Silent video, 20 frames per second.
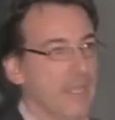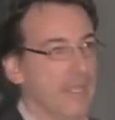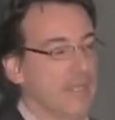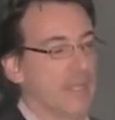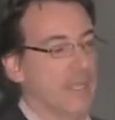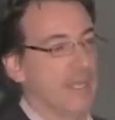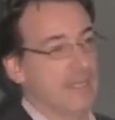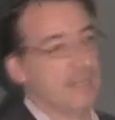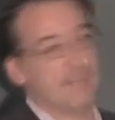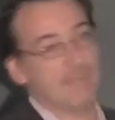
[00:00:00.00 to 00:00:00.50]

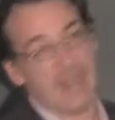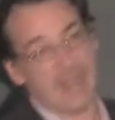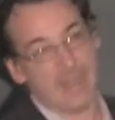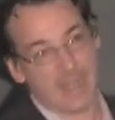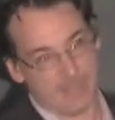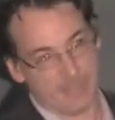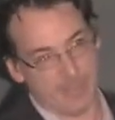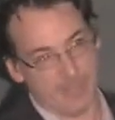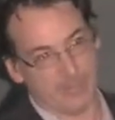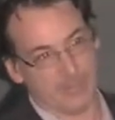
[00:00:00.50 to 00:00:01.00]
Okay? Yeah.
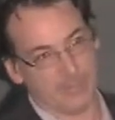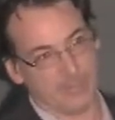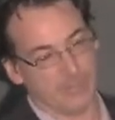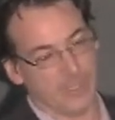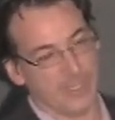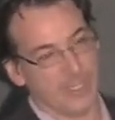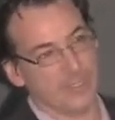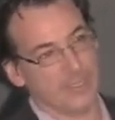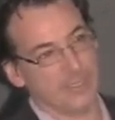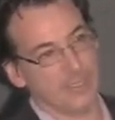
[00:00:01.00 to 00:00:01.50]

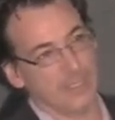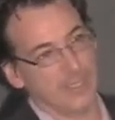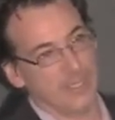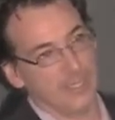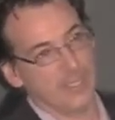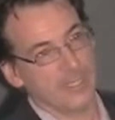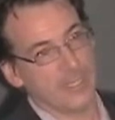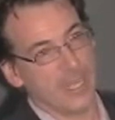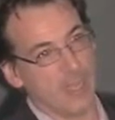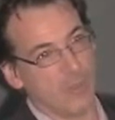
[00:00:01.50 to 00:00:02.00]

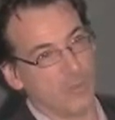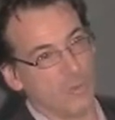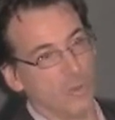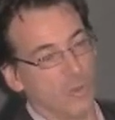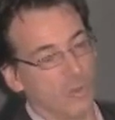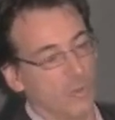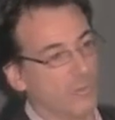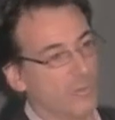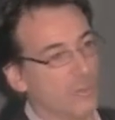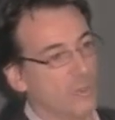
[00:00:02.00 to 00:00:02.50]
And it might
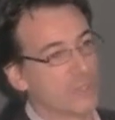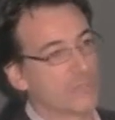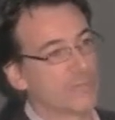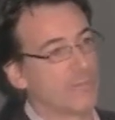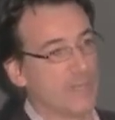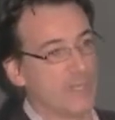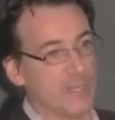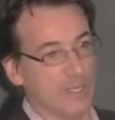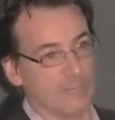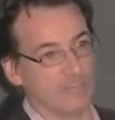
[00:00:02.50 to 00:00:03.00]
happen,
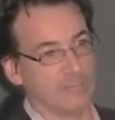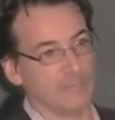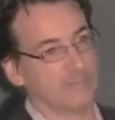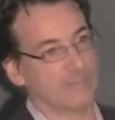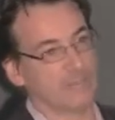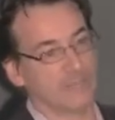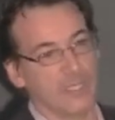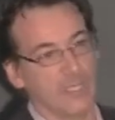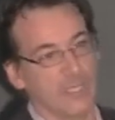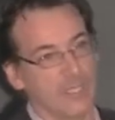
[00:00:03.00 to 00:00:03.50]
right?
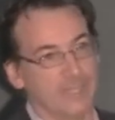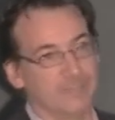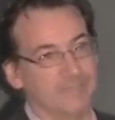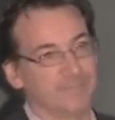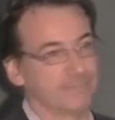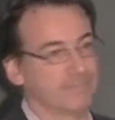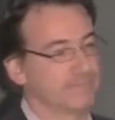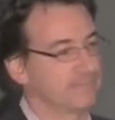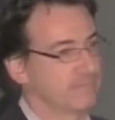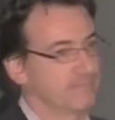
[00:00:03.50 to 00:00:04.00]
Now,
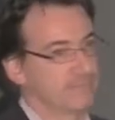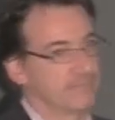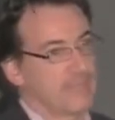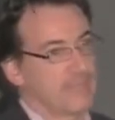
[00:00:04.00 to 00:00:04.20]
we'll lose